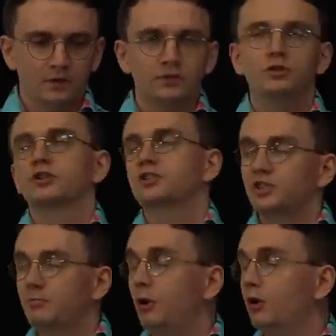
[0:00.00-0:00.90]
Just as
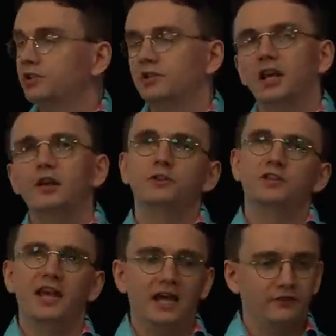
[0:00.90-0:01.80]
importantly was
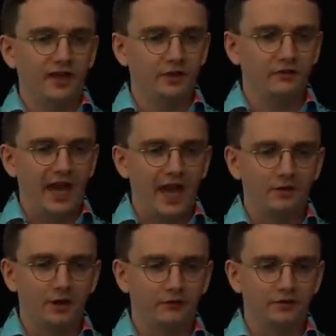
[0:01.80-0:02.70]
the advent of
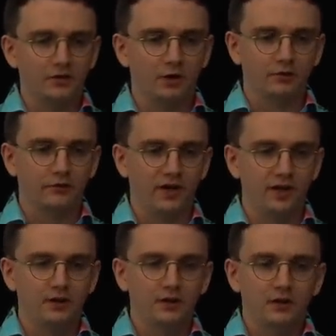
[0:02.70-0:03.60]
aerial
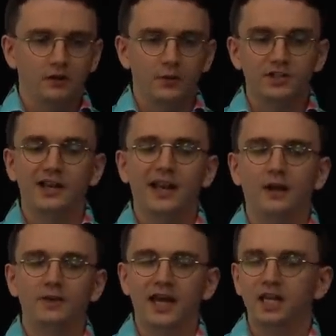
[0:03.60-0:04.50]
photography, which
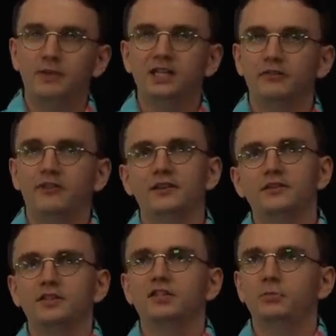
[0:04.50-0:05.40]
allowed enemy
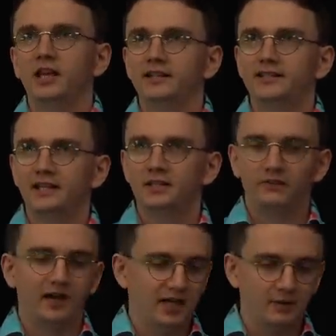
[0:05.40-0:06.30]
defences to be
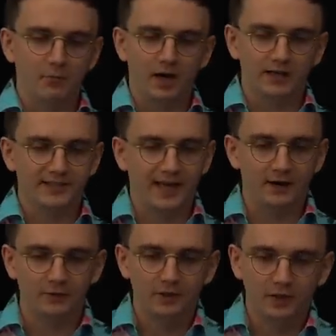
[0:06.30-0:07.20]
identified and marked
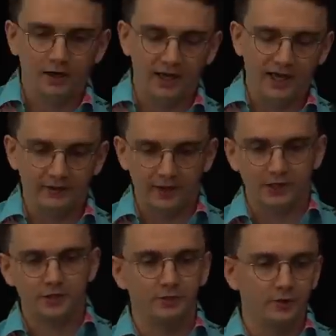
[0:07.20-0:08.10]
out at a
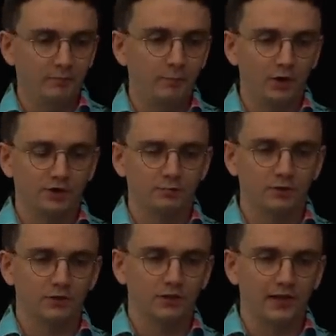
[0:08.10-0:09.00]
hitherto
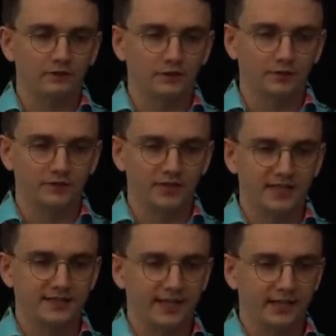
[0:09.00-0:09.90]
impossible level of
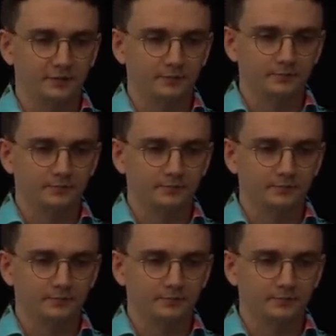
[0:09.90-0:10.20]
detail.